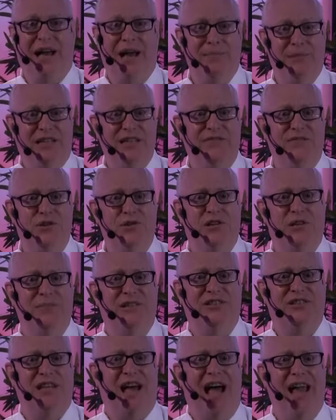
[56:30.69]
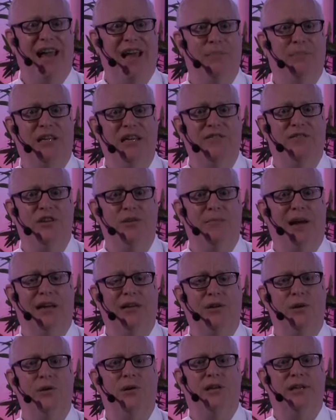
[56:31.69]
I believe you are the Messiah. I believe you're
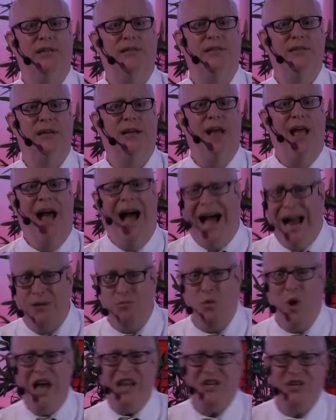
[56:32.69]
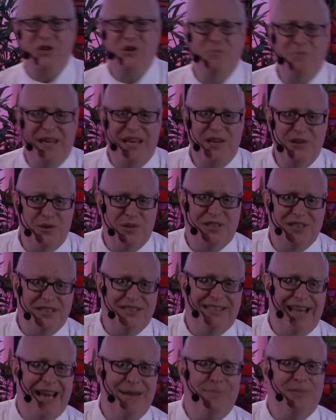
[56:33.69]
my Lord. I want to be your
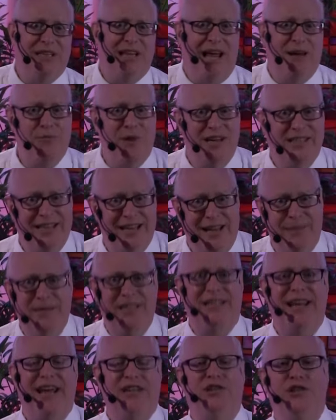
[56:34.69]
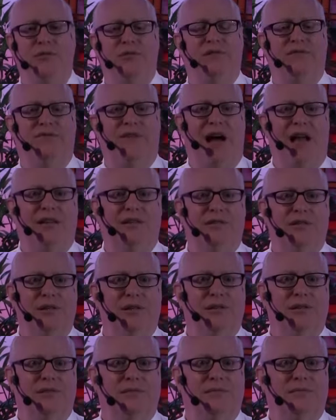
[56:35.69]
disciple. I want to imitate you and follow
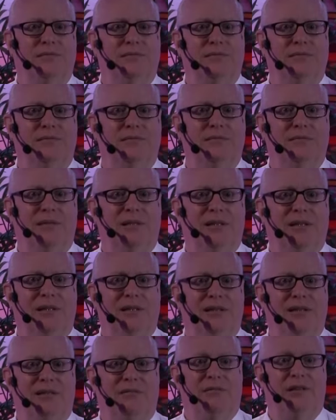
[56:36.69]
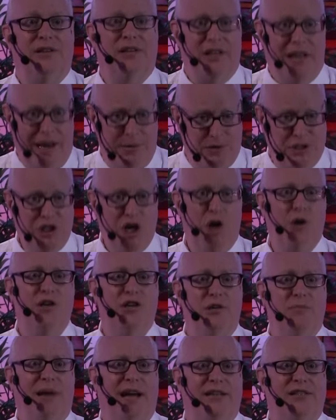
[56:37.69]
you. Well, then they will
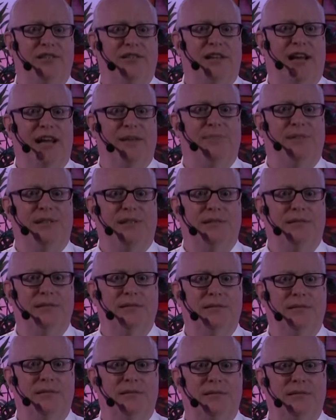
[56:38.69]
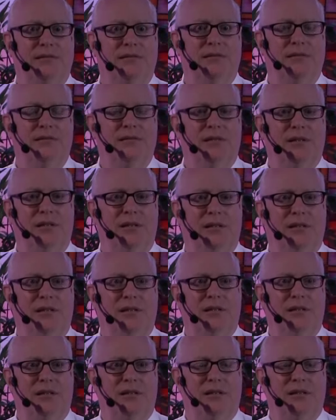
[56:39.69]
know you're my disciple
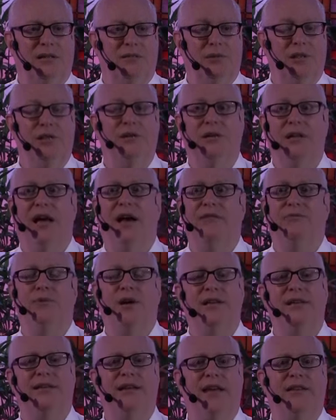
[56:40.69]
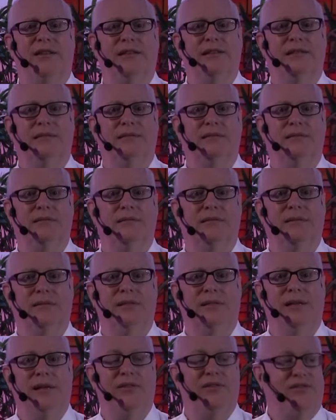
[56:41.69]
when you love one another.
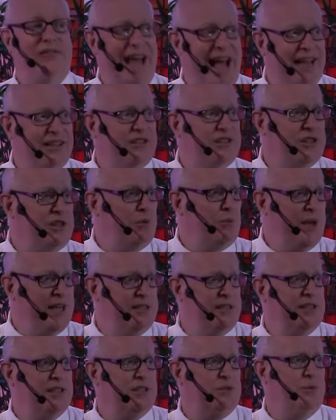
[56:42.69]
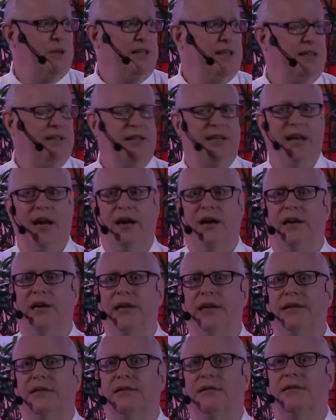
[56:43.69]
That's the witness we need to
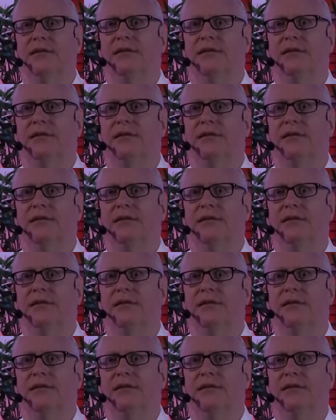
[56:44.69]
carry.